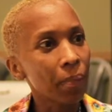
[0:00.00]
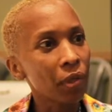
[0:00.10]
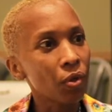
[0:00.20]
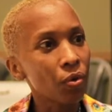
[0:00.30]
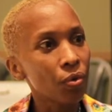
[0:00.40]

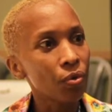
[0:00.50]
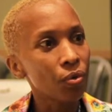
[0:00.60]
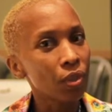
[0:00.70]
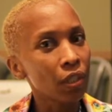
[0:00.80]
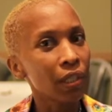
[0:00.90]

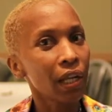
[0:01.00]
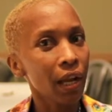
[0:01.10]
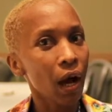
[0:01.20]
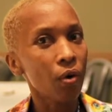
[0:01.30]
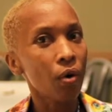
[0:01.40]
because it will
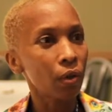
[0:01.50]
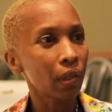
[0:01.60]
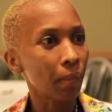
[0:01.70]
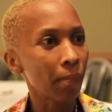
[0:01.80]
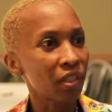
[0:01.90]
allow all
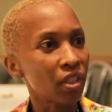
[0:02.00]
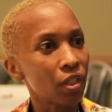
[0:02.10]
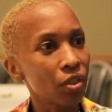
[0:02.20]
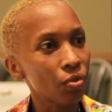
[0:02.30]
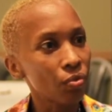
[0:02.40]
the member
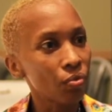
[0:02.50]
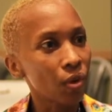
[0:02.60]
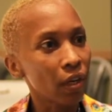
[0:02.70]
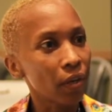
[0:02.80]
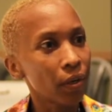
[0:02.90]
states
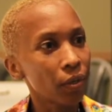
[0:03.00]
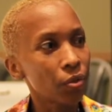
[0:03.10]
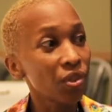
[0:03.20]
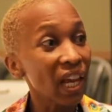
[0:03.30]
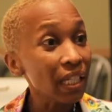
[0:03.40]

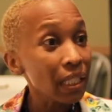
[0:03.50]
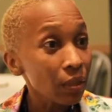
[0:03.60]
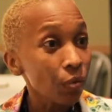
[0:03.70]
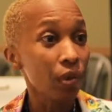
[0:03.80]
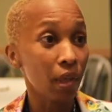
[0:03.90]
to send
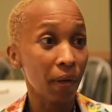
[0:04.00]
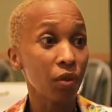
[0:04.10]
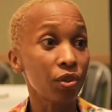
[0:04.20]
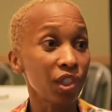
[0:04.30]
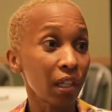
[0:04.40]
in what they may
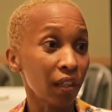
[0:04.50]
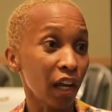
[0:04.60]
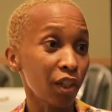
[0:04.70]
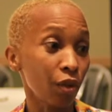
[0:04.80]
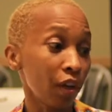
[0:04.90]
consider at the
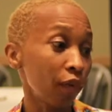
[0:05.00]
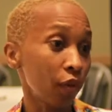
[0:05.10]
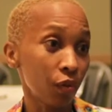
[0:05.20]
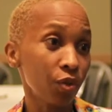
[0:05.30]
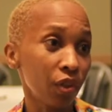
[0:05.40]
national level
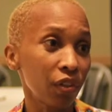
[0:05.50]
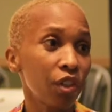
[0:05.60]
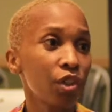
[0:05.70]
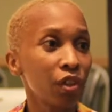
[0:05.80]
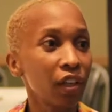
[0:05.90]
and also at the
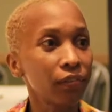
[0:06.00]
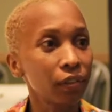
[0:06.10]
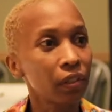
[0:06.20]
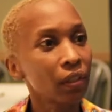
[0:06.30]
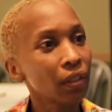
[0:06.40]
regional
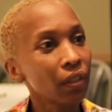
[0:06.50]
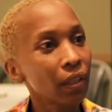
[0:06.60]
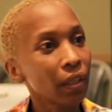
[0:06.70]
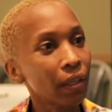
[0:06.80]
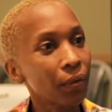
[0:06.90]
level
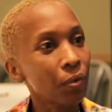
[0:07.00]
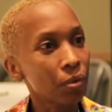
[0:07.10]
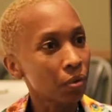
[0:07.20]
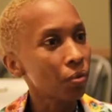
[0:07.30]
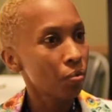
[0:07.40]
what
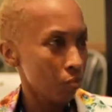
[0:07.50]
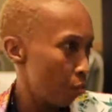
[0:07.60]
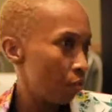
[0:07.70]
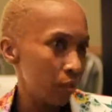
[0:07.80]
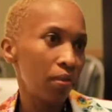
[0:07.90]

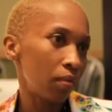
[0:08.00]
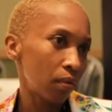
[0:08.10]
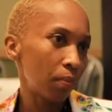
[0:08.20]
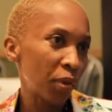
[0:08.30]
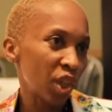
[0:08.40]
could
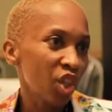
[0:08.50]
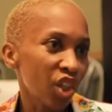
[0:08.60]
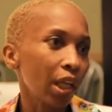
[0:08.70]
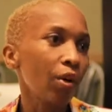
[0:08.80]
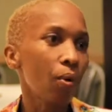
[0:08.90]

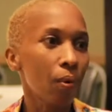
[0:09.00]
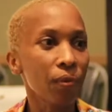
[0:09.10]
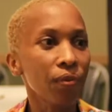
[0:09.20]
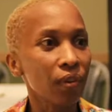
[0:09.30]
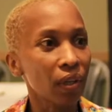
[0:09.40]
potentially
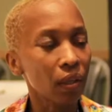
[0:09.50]
cause